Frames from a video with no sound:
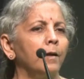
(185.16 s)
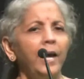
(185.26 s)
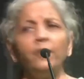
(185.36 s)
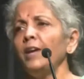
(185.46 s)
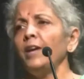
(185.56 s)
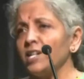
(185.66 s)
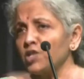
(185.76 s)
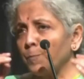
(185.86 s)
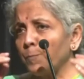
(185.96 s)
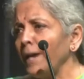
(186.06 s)
And we
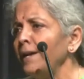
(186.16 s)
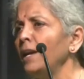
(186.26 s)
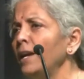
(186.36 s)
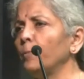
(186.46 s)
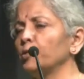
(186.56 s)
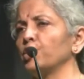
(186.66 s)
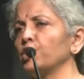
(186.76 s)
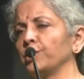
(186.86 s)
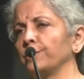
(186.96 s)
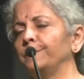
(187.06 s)
explained our
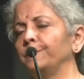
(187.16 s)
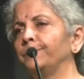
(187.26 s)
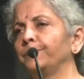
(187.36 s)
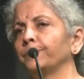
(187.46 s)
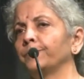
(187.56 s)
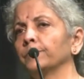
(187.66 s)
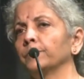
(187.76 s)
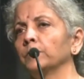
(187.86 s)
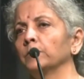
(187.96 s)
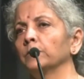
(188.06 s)
position.
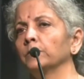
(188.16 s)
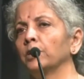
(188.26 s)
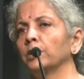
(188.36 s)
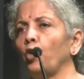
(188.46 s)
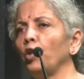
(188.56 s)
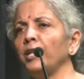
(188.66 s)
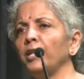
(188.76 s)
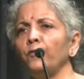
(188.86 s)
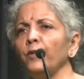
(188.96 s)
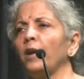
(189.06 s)
Not
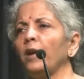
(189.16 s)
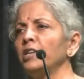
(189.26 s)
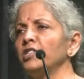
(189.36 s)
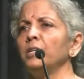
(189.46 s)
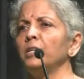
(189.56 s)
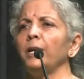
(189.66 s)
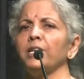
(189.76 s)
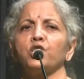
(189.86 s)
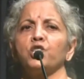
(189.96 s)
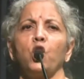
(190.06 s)
that we are answerable
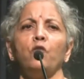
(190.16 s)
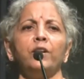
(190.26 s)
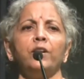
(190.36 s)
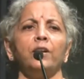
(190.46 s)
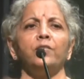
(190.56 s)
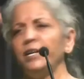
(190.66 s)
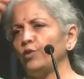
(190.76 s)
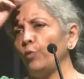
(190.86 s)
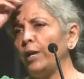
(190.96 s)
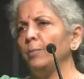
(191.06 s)
as a sovereign
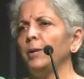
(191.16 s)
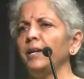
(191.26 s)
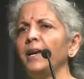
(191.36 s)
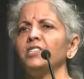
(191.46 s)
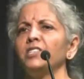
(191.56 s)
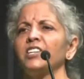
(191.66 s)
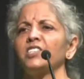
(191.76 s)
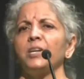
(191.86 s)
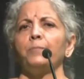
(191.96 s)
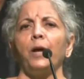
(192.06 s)
country to anybody else
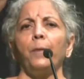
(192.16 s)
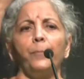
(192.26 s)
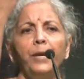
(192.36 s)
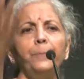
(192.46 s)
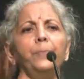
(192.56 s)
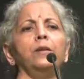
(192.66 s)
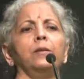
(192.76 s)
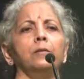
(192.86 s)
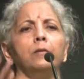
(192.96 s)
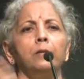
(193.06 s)
except our
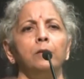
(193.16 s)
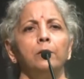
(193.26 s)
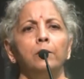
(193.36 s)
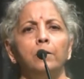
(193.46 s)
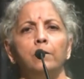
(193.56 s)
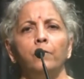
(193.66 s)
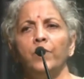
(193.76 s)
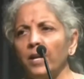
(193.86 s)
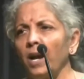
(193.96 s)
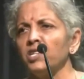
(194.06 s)
people.
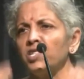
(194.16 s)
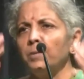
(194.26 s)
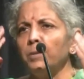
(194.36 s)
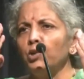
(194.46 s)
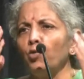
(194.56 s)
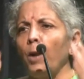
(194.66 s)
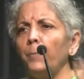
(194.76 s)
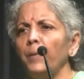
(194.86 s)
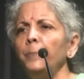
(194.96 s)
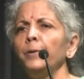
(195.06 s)
We are answerable to our
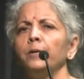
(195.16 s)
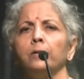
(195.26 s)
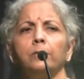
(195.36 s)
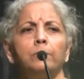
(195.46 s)
people.